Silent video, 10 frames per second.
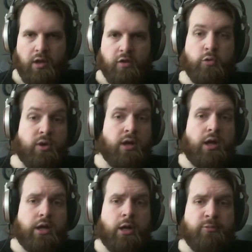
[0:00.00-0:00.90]
So what it
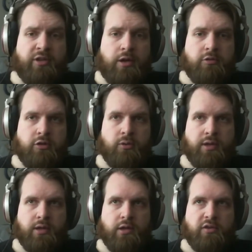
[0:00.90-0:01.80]
kind of comes down to
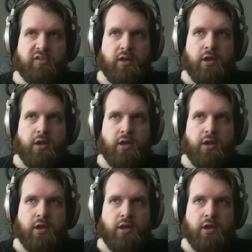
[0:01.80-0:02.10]
is,